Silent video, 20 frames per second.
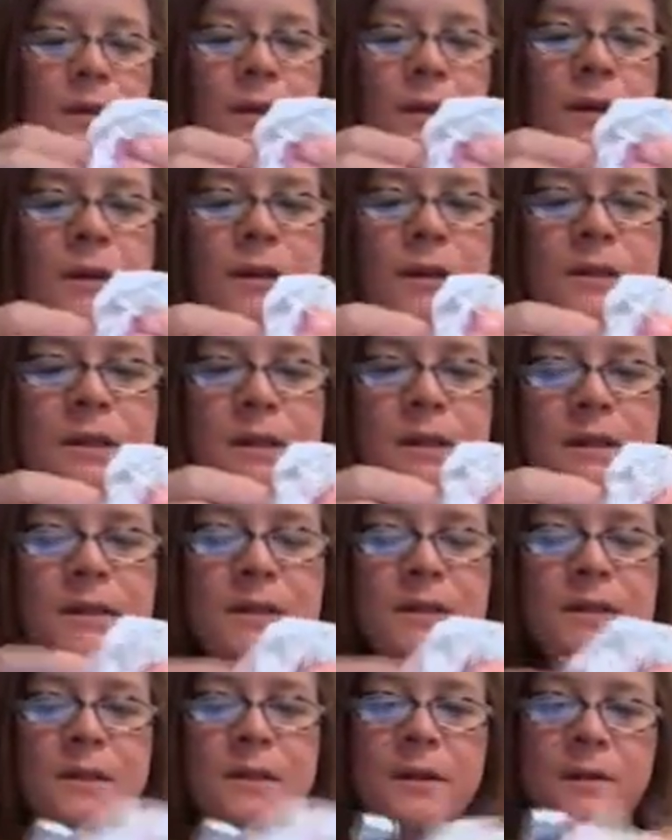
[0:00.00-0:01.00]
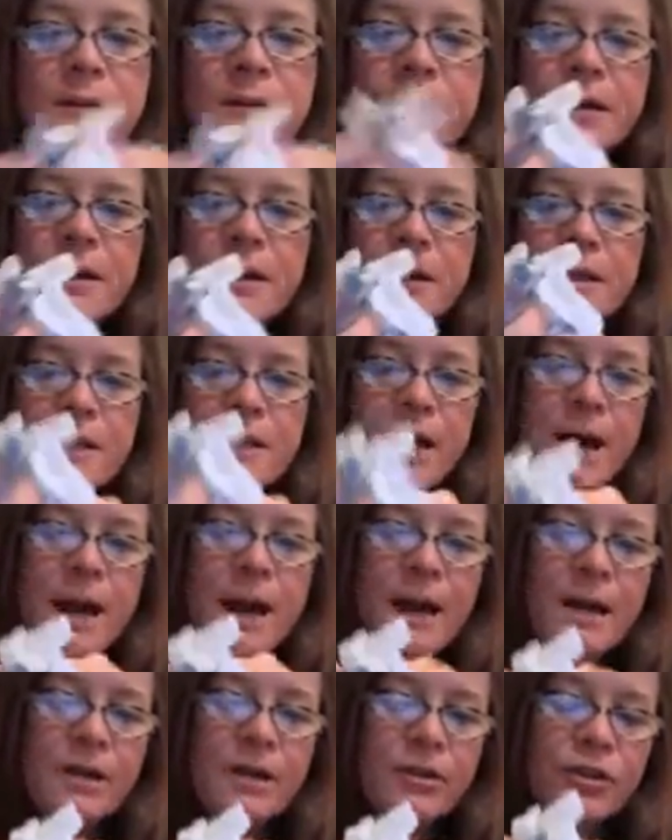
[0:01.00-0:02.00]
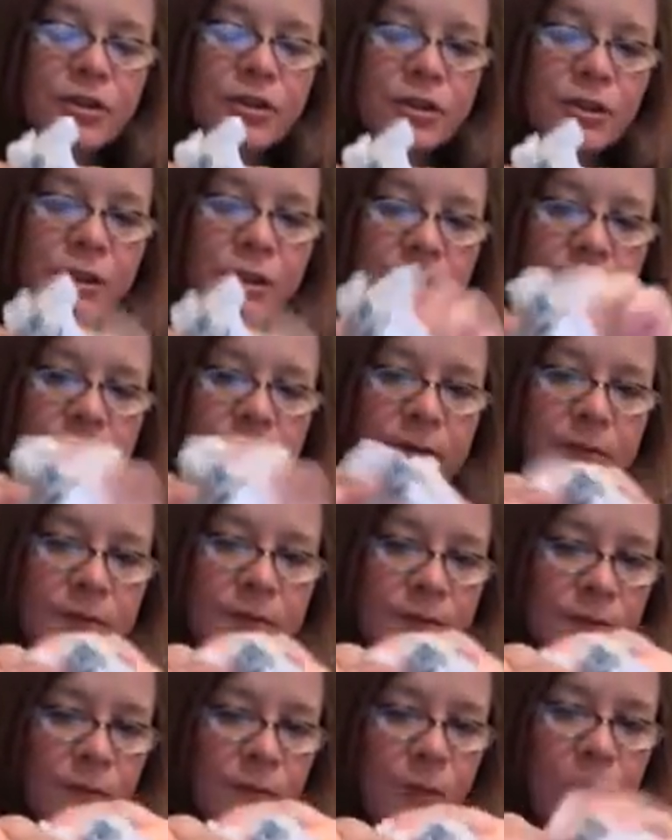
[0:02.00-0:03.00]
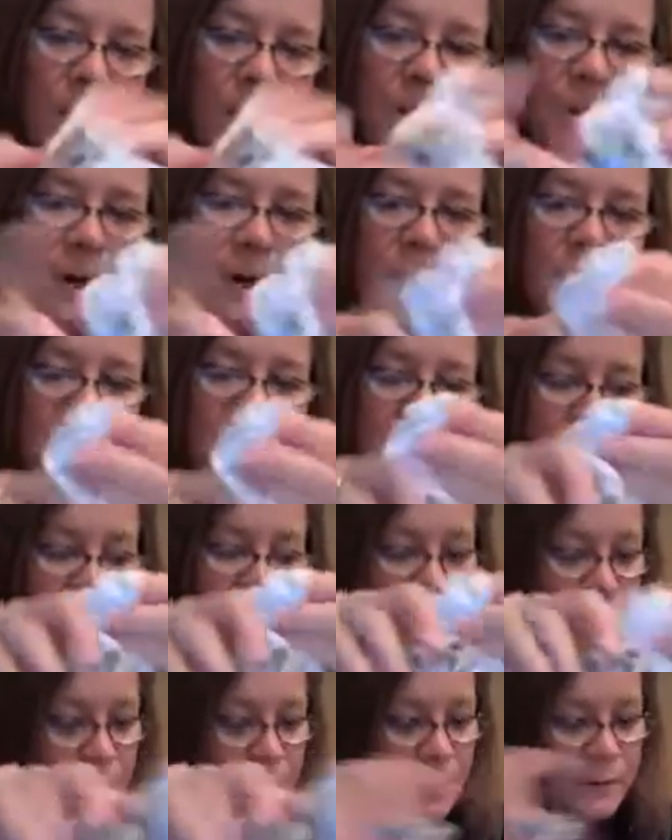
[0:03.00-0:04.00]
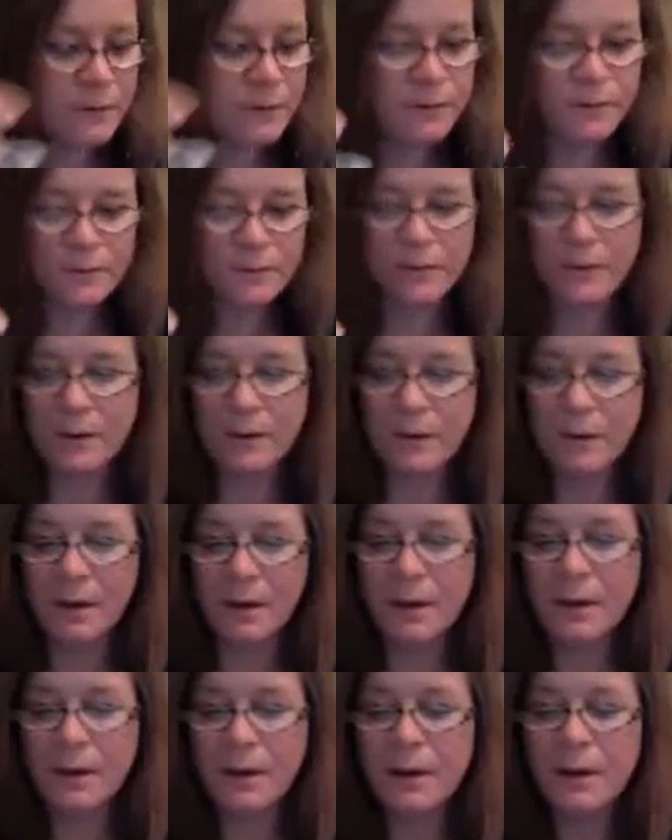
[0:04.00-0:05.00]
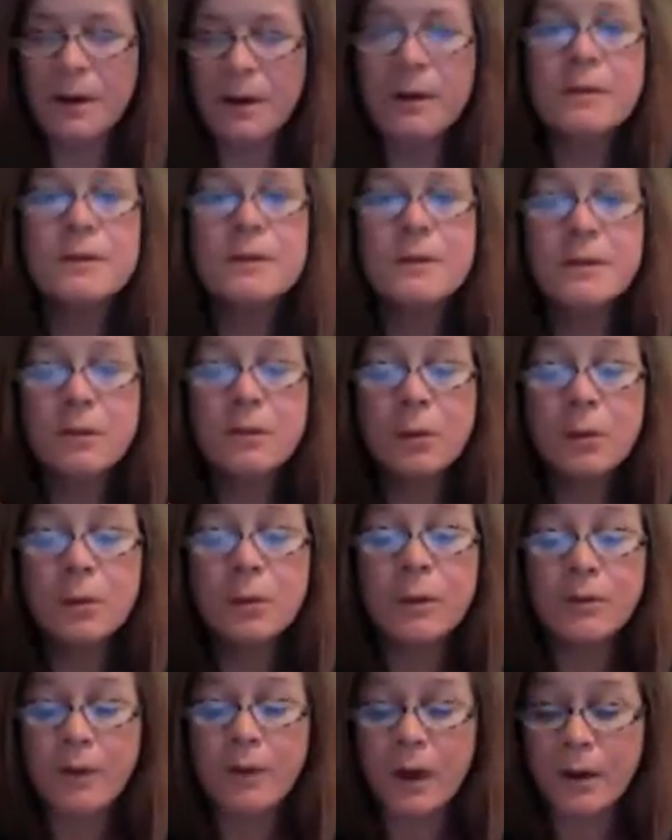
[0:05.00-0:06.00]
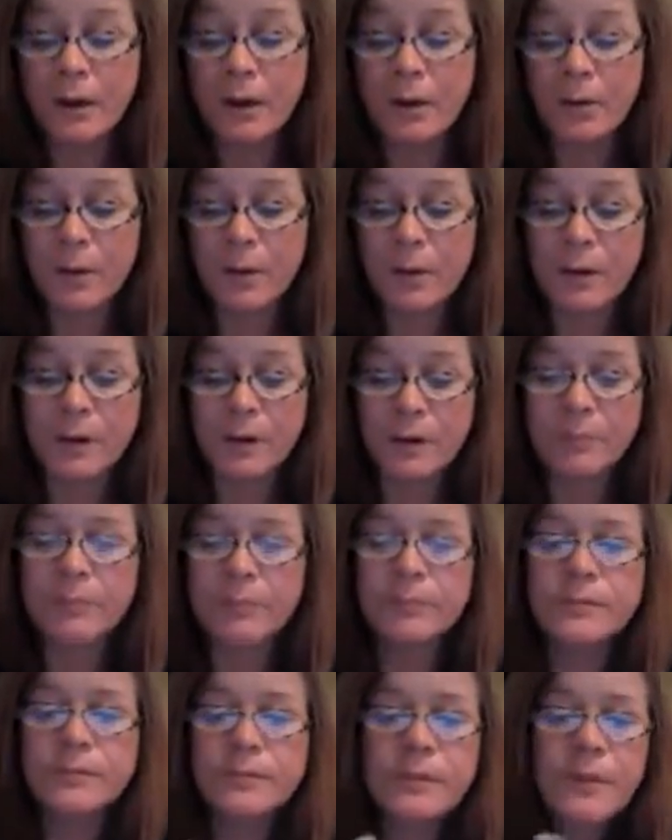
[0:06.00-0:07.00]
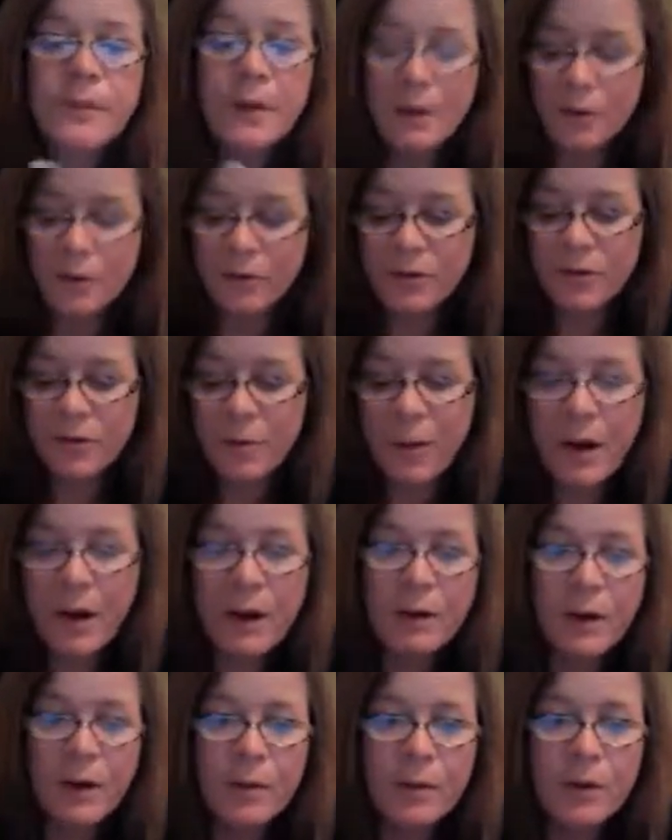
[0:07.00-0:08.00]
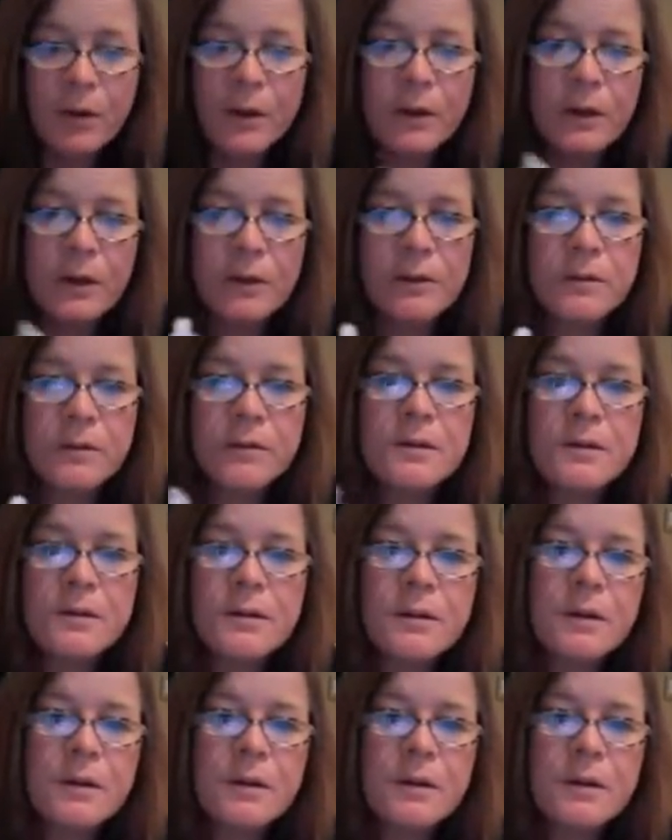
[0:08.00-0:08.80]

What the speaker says: Let's get this little thing attached, wipe my hands off, and see what we've got going on. Here's the bottle I'm going to use.